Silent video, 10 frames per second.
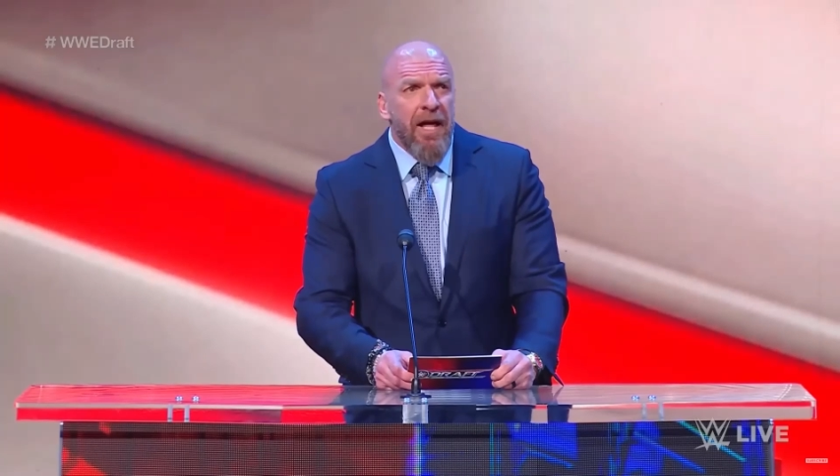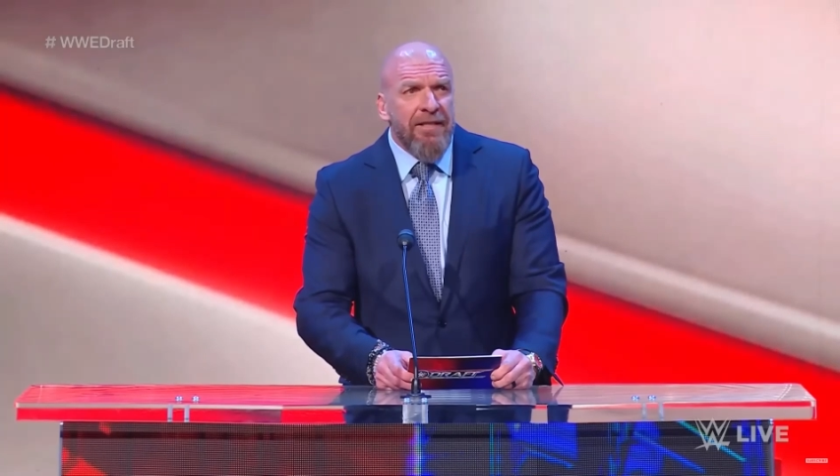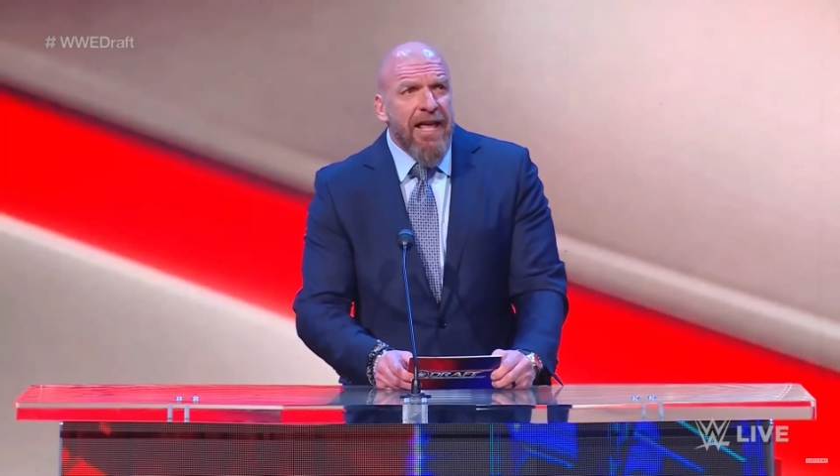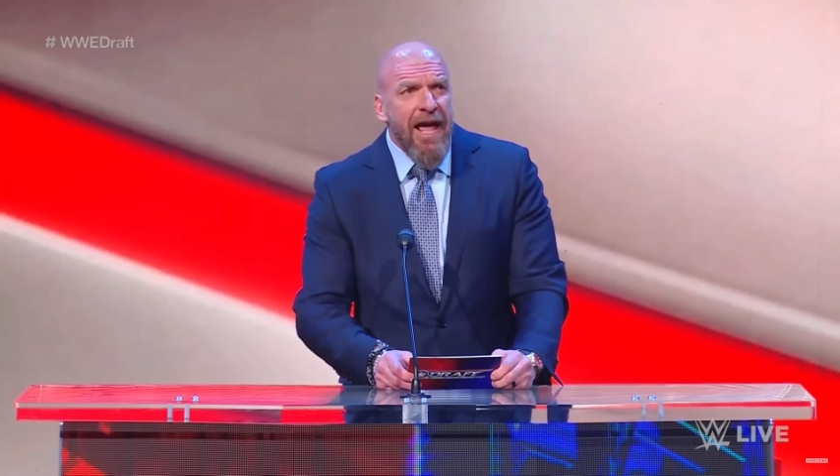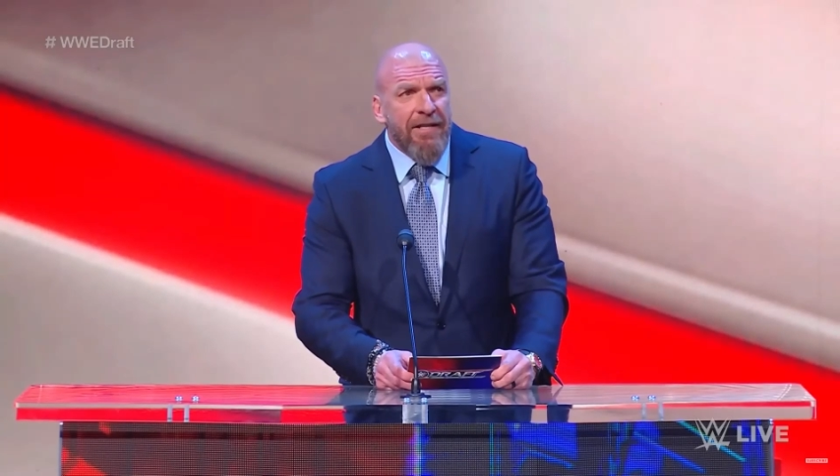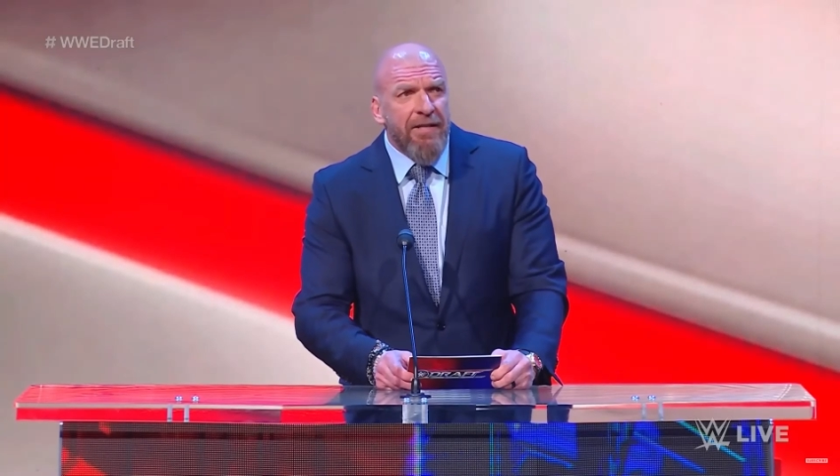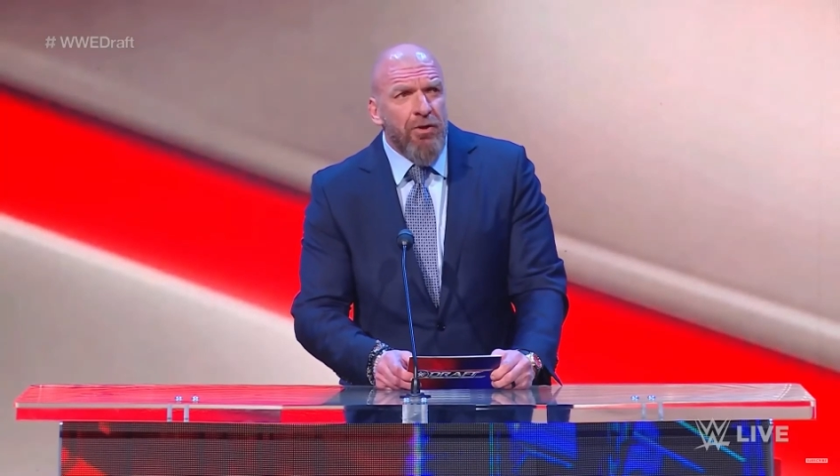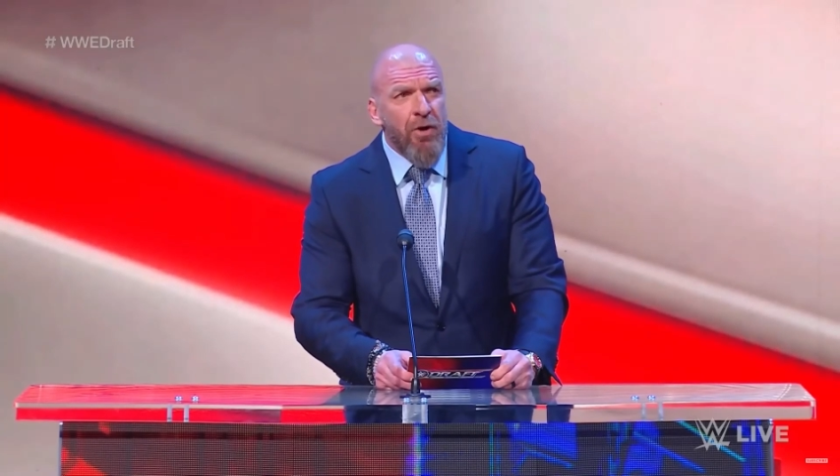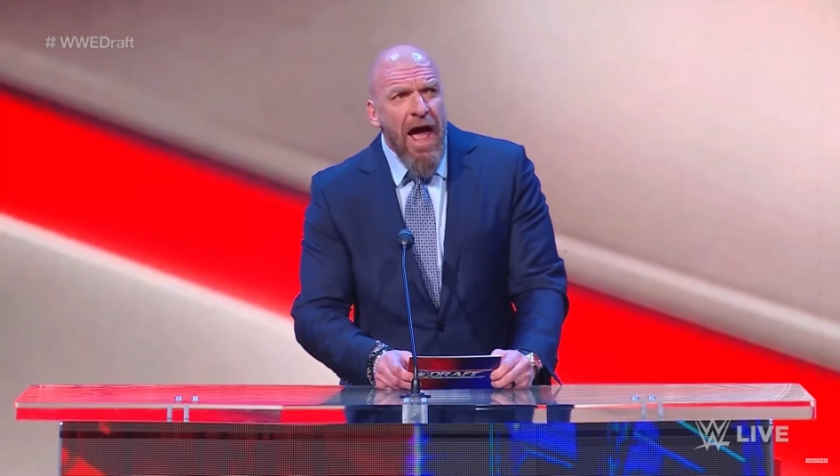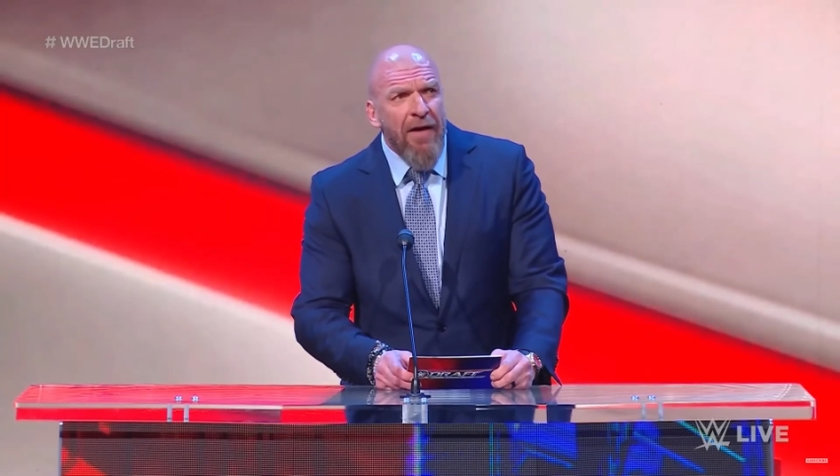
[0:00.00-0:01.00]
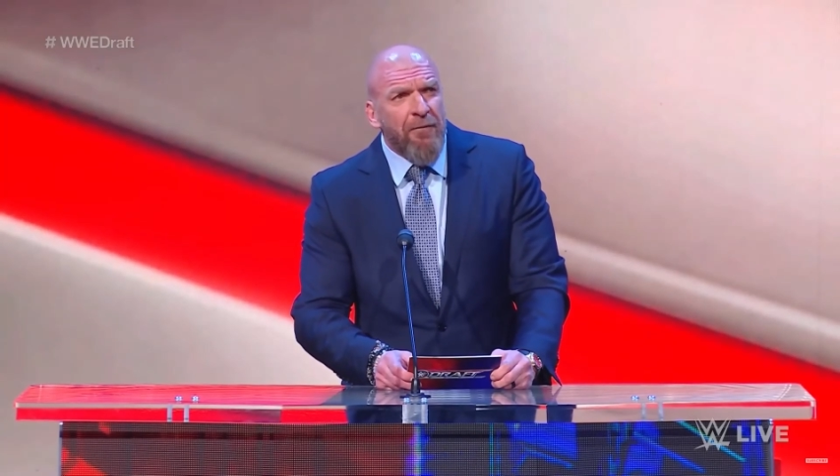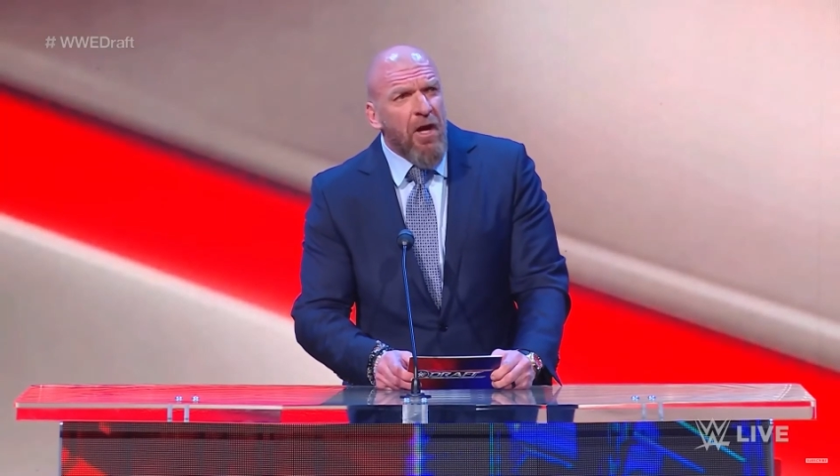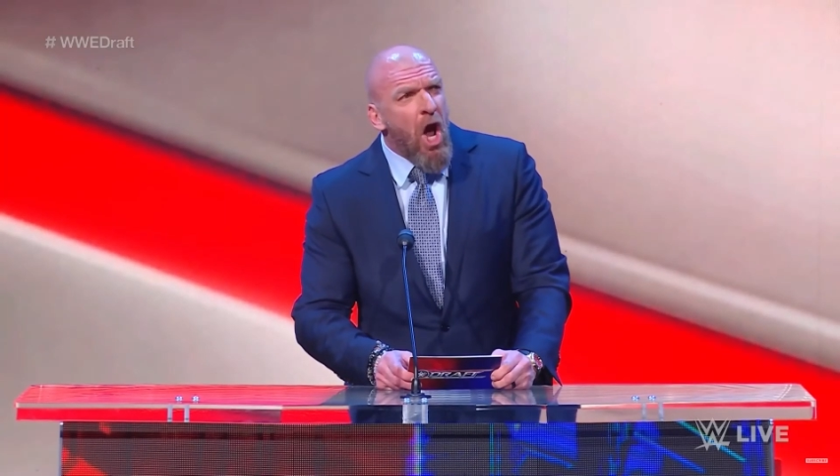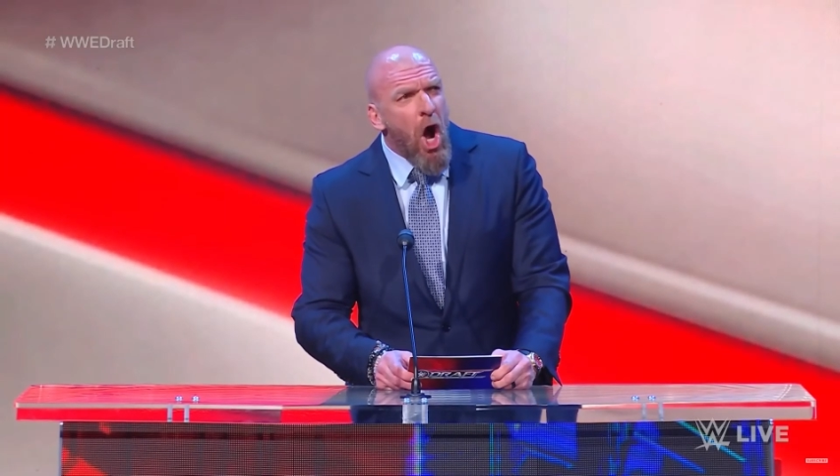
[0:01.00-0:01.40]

why does W W E